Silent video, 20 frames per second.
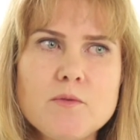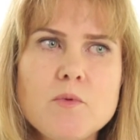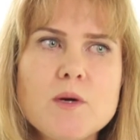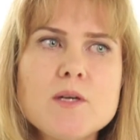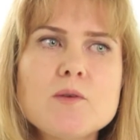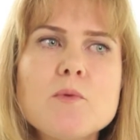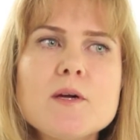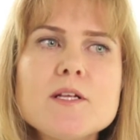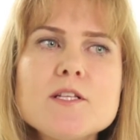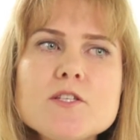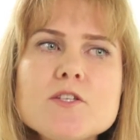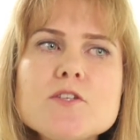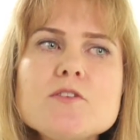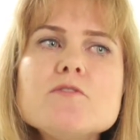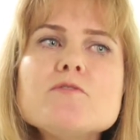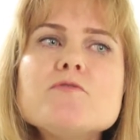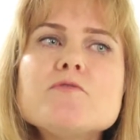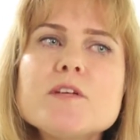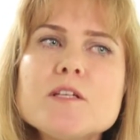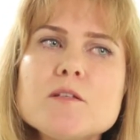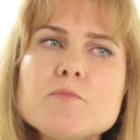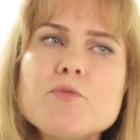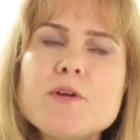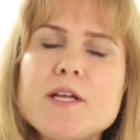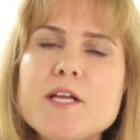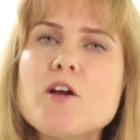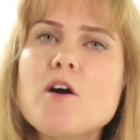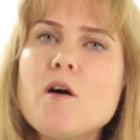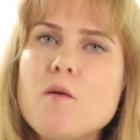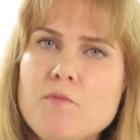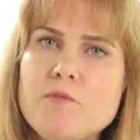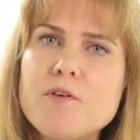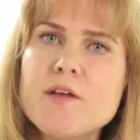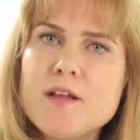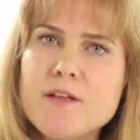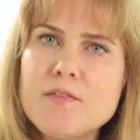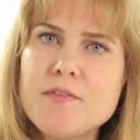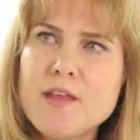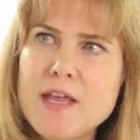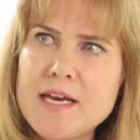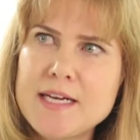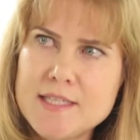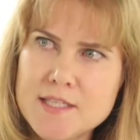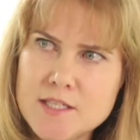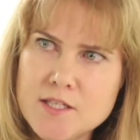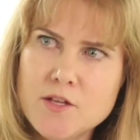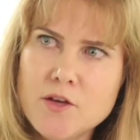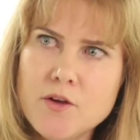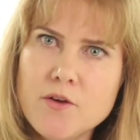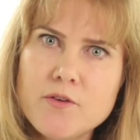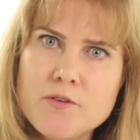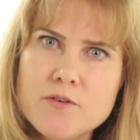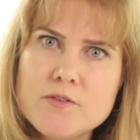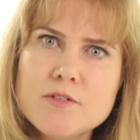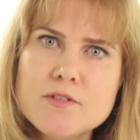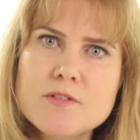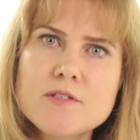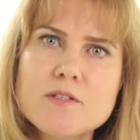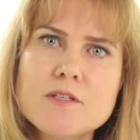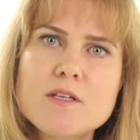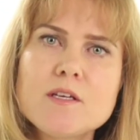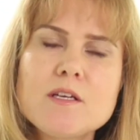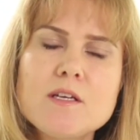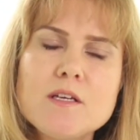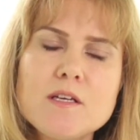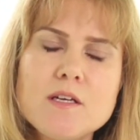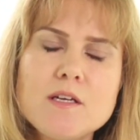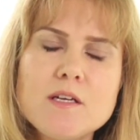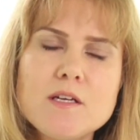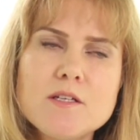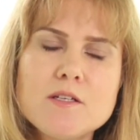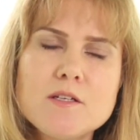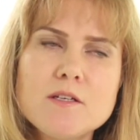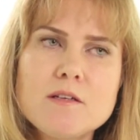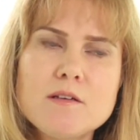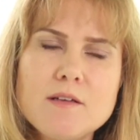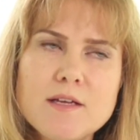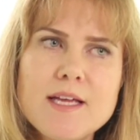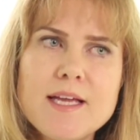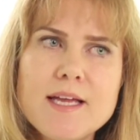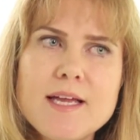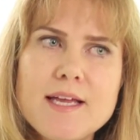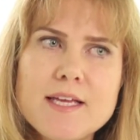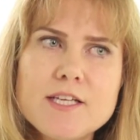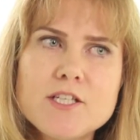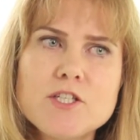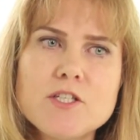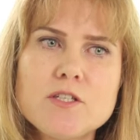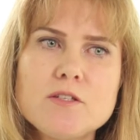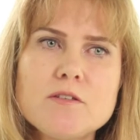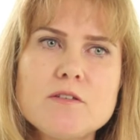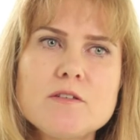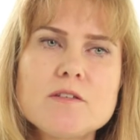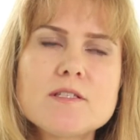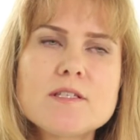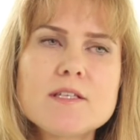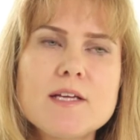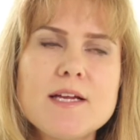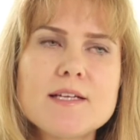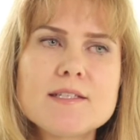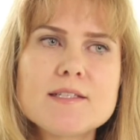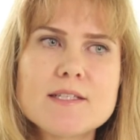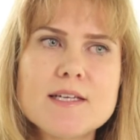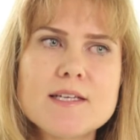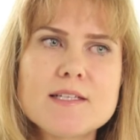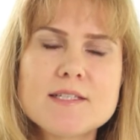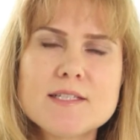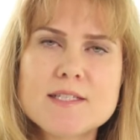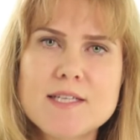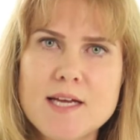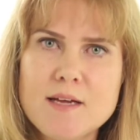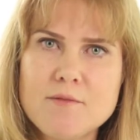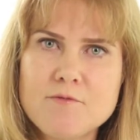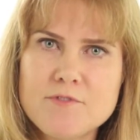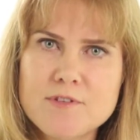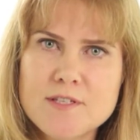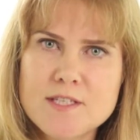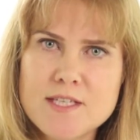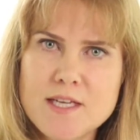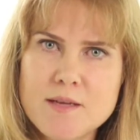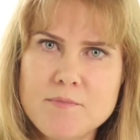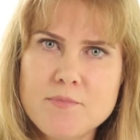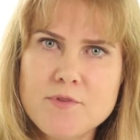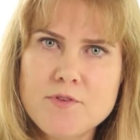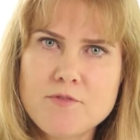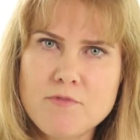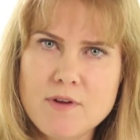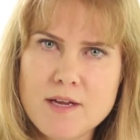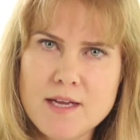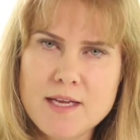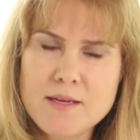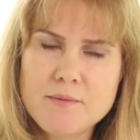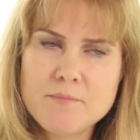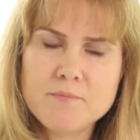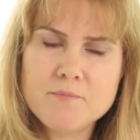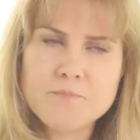Once you feel pretty confident that it's those issues, it's time for step 3.